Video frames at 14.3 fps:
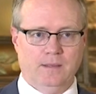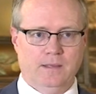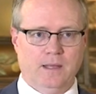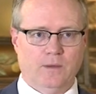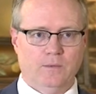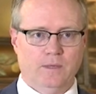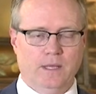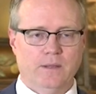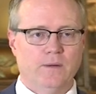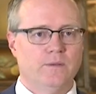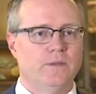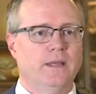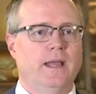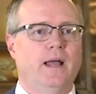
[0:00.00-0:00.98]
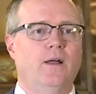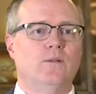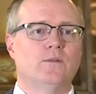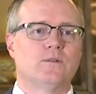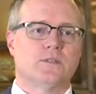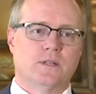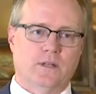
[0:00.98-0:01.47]
Now, neither the
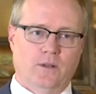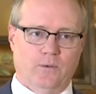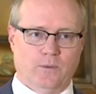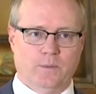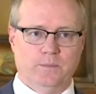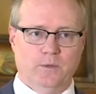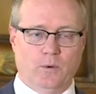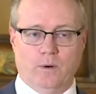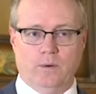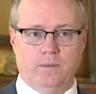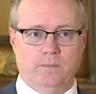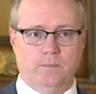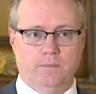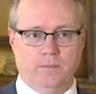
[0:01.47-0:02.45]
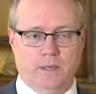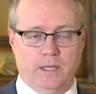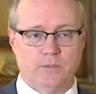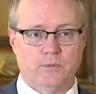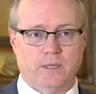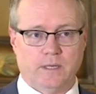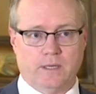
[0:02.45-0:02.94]
elders in Ulrum nor
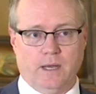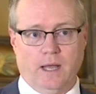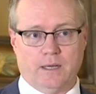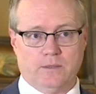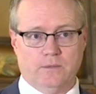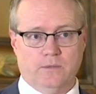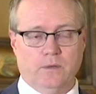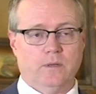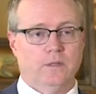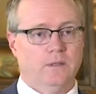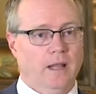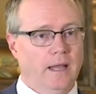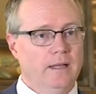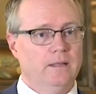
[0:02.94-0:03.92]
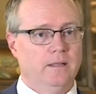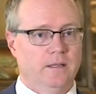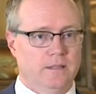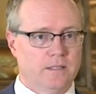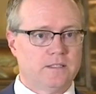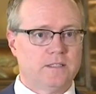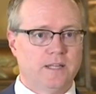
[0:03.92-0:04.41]
Hendrik de Cock took
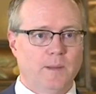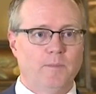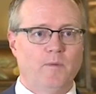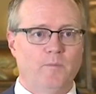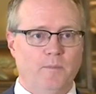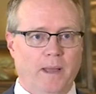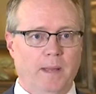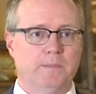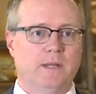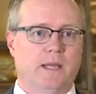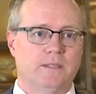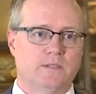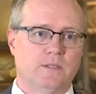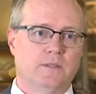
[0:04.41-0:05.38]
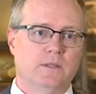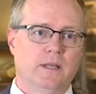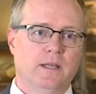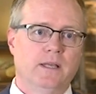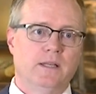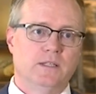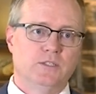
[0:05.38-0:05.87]
lightly this step of
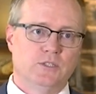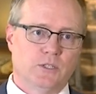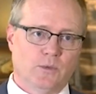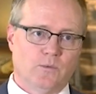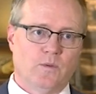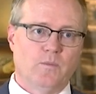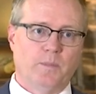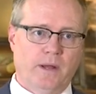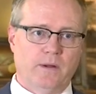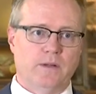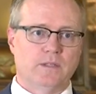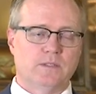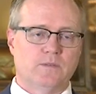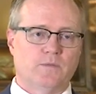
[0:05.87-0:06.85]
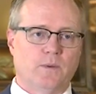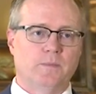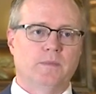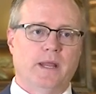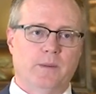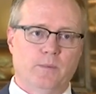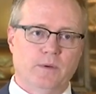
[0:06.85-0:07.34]
baptizing children of parents
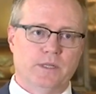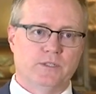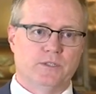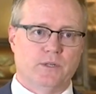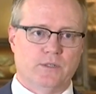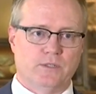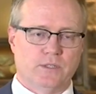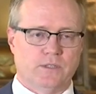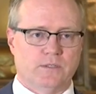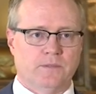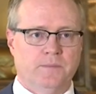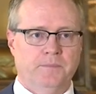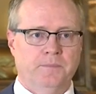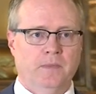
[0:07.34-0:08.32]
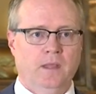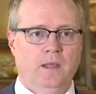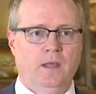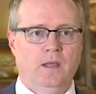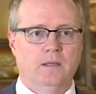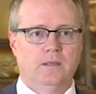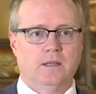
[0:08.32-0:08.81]
from neighboring churches.
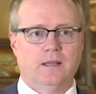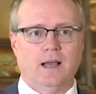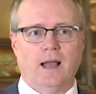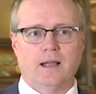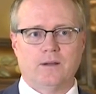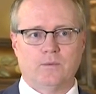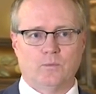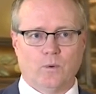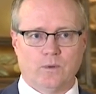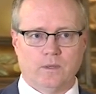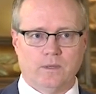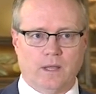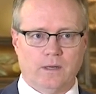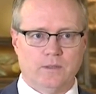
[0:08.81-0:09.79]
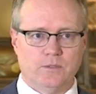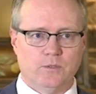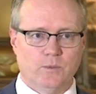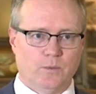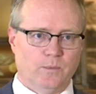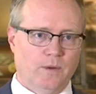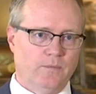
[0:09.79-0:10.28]
De Cock wrote a letter
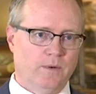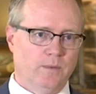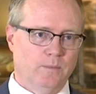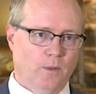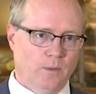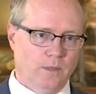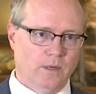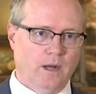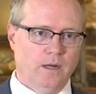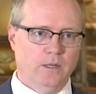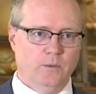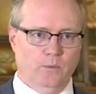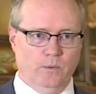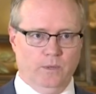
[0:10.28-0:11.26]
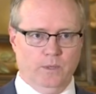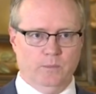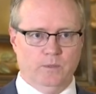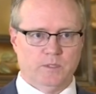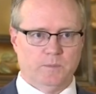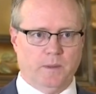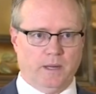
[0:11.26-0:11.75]
to a Reverend Molenaar who he
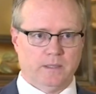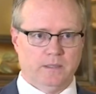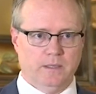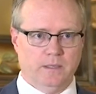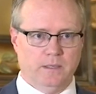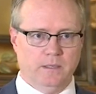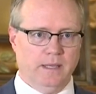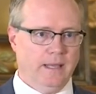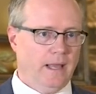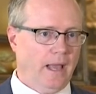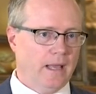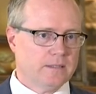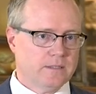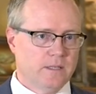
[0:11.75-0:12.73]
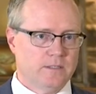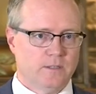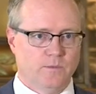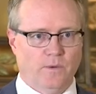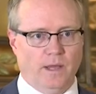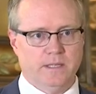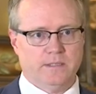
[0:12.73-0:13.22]
respected, and he asked his
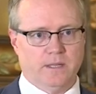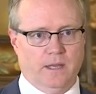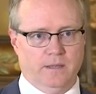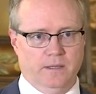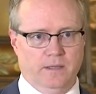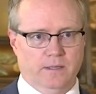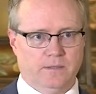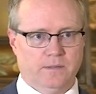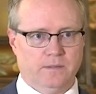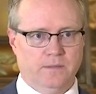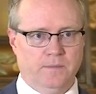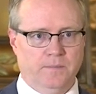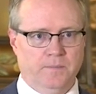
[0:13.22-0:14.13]
advice on this.